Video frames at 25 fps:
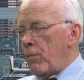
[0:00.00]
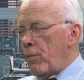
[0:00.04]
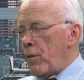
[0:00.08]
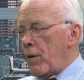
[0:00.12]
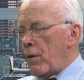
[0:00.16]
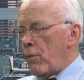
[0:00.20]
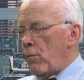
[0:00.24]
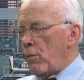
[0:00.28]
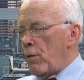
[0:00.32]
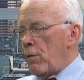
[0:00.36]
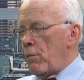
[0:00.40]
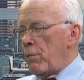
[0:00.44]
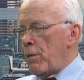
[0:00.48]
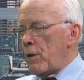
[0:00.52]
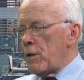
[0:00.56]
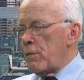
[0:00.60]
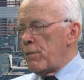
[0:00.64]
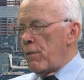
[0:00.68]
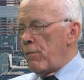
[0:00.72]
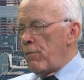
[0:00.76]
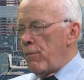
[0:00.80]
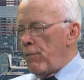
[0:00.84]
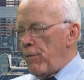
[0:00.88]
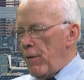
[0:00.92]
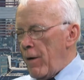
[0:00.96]
we must
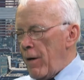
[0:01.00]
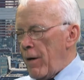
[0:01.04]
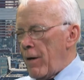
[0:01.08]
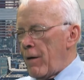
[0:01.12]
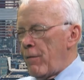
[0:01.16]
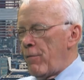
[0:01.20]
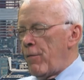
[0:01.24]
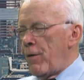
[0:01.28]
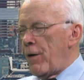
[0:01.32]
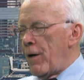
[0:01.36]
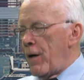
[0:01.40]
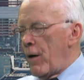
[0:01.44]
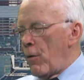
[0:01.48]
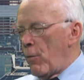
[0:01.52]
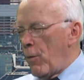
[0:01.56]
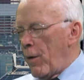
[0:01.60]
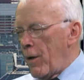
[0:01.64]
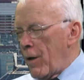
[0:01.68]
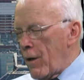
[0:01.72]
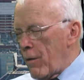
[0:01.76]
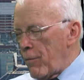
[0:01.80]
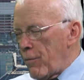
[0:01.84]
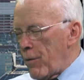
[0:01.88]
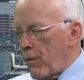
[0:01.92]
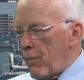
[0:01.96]
be very, very
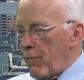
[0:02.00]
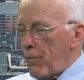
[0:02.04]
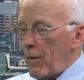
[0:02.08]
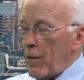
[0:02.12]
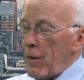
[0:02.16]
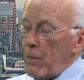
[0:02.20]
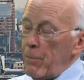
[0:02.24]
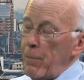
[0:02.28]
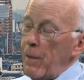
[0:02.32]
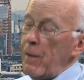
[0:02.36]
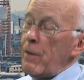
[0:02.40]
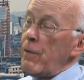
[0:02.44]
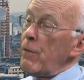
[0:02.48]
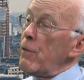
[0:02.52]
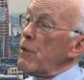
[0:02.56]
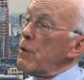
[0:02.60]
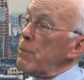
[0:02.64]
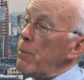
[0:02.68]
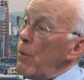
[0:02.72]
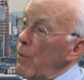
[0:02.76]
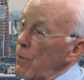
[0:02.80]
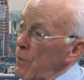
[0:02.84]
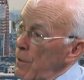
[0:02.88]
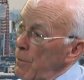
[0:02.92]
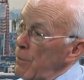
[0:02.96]
aware of the environmental
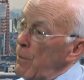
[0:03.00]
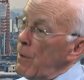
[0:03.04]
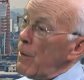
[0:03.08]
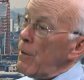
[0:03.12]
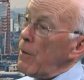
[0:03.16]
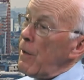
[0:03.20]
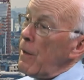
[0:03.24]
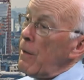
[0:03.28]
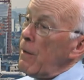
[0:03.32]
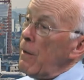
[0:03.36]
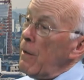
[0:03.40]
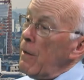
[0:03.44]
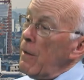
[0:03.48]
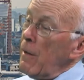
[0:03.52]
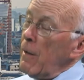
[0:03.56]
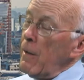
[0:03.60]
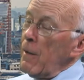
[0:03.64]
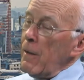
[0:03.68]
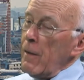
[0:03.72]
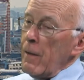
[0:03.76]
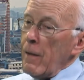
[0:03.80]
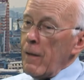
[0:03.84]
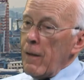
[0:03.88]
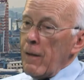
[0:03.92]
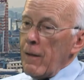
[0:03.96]
responsibility.
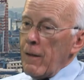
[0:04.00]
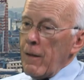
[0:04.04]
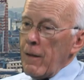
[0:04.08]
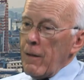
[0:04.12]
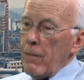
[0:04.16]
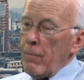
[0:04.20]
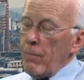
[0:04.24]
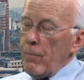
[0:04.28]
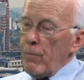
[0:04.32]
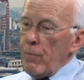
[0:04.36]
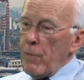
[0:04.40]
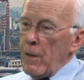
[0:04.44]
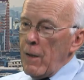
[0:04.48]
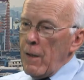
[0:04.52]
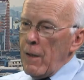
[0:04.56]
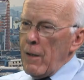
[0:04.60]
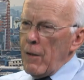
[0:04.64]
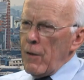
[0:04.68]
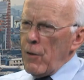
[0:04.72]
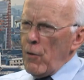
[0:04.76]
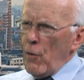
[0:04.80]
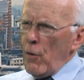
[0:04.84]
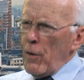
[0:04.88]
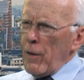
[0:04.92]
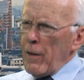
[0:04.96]
The
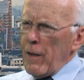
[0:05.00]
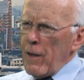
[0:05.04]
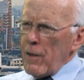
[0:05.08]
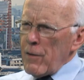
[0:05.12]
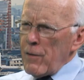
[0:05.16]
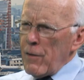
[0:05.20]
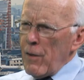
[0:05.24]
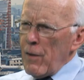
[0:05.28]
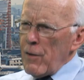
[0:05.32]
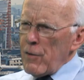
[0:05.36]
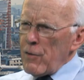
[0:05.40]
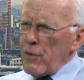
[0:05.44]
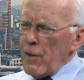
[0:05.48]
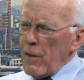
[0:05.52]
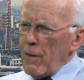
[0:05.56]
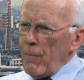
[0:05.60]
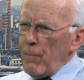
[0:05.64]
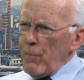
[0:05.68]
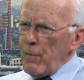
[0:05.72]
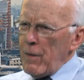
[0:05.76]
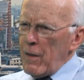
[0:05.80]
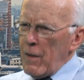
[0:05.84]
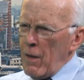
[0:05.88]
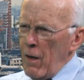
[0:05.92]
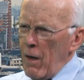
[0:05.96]
oil and gas industry
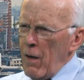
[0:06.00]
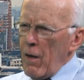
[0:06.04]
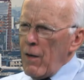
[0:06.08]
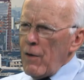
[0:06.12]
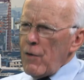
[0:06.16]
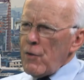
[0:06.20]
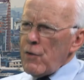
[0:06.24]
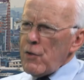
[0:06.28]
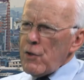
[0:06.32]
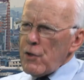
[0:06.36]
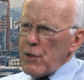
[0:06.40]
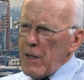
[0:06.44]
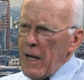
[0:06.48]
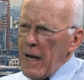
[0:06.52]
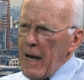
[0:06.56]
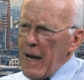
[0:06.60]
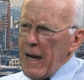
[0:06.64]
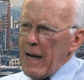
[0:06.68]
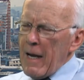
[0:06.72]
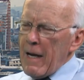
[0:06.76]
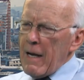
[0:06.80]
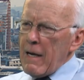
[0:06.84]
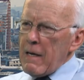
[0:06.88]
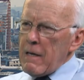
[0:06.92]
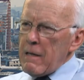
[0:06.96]
can't
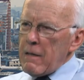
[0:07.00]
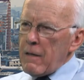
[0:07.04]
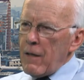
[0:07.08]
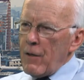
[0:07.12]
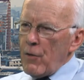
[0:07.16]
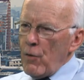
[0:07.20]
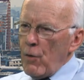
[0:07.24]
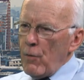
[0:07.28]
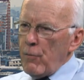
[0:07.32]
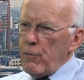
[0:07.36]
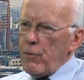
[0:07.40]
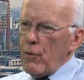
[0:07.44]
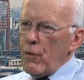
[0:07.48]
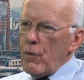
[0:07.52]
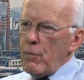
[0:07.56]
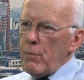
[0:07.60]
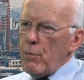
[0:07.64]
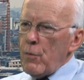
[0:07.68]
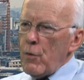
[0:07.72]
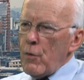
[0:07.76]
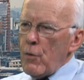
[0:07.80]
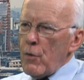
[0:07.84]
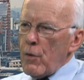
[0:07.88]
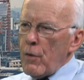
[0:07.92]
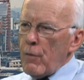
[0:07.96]
stand an awful lot
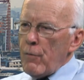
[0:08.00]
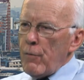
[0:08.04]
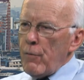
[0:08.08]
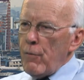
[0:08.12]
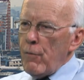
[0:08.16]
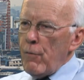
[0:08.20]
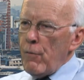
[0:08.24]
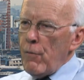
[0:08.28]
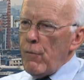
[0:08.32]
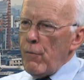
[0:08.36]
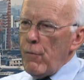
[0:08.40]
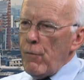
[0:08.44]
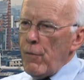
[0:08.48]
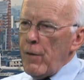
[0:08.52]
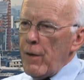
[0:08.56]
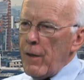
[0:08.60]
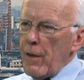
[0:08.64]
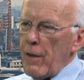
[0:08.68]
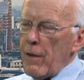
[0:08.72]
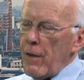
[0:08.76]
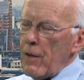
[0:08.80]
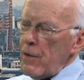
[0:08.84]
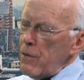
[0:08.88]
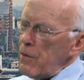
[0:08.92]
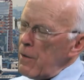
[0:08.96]
more of really
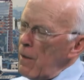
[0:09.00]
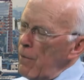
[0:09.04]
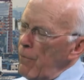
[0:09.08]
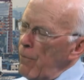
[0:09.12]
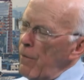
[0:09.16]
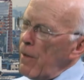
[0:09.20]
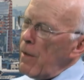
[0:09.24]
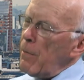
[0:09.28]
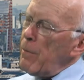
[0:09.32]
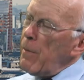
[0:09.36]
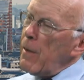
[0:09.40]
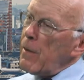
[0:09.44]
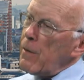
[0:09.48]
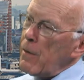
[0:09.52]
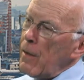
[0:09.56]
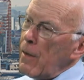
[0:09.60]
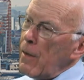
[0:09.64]
nasty environmental